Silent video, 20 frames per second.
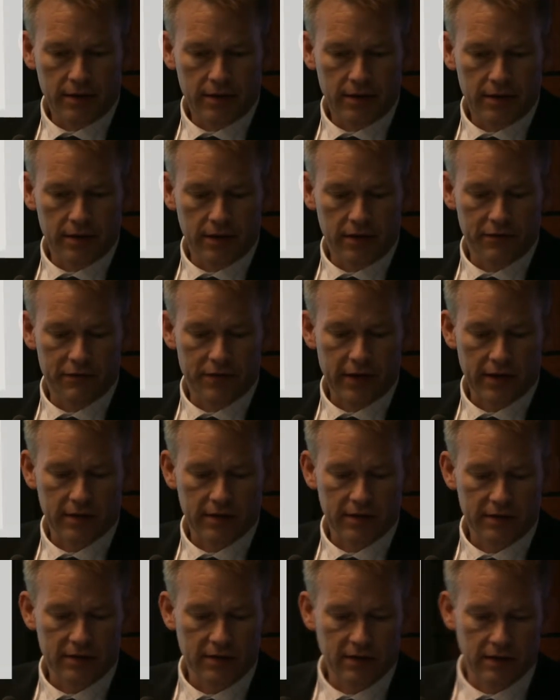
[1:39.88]
In fact,
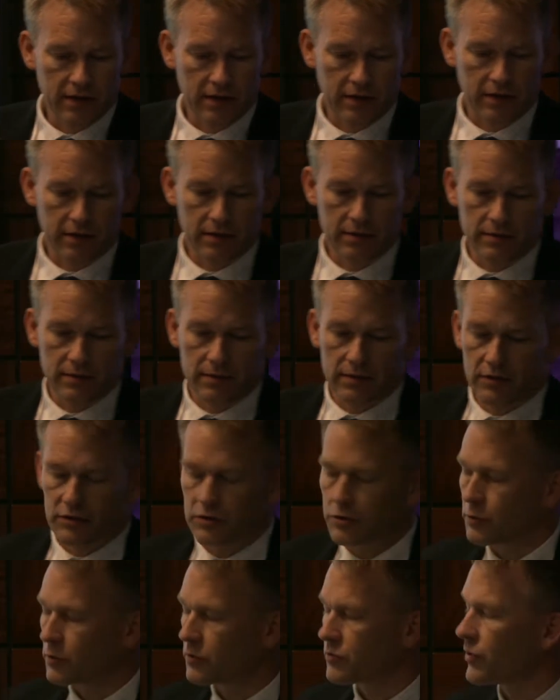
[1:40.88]
this is
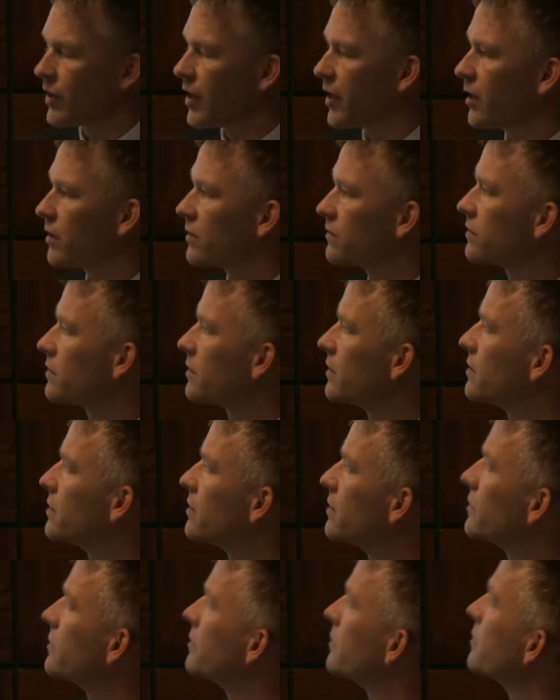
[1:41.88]
two trials
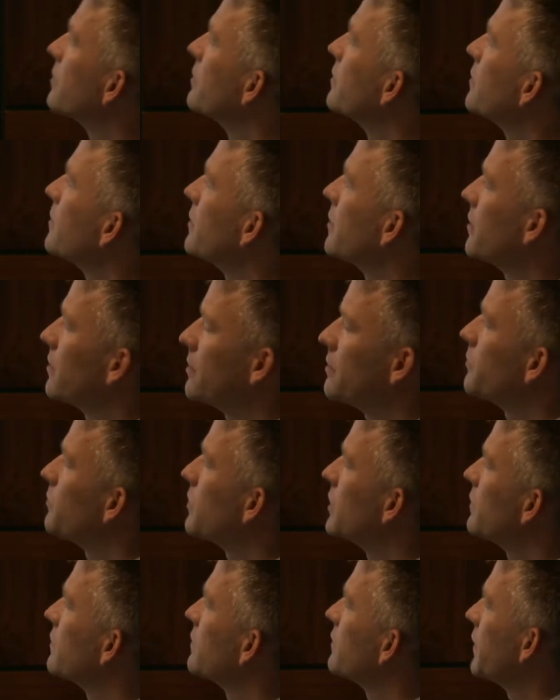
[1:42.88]
with
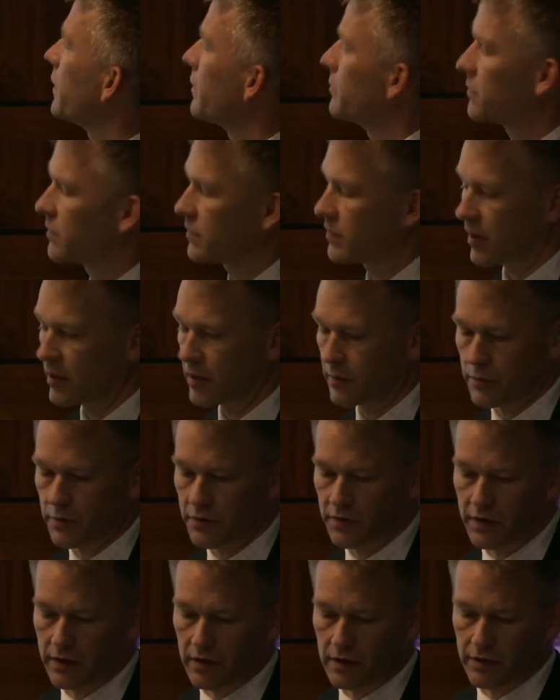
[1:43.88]
the same study
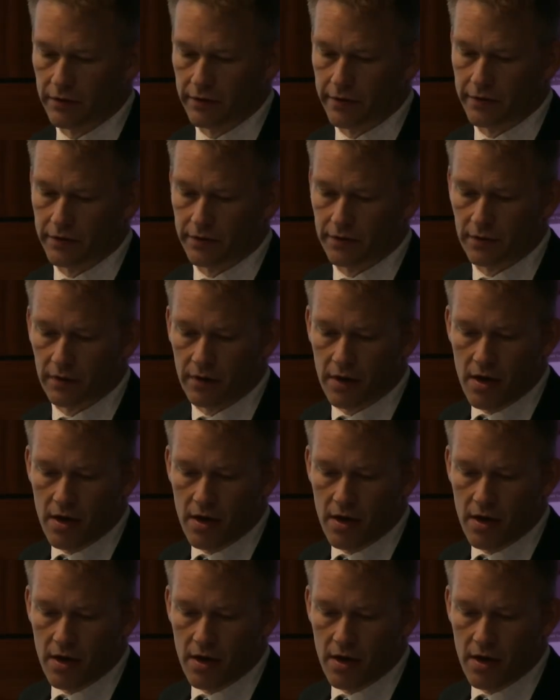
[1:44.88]
procedures.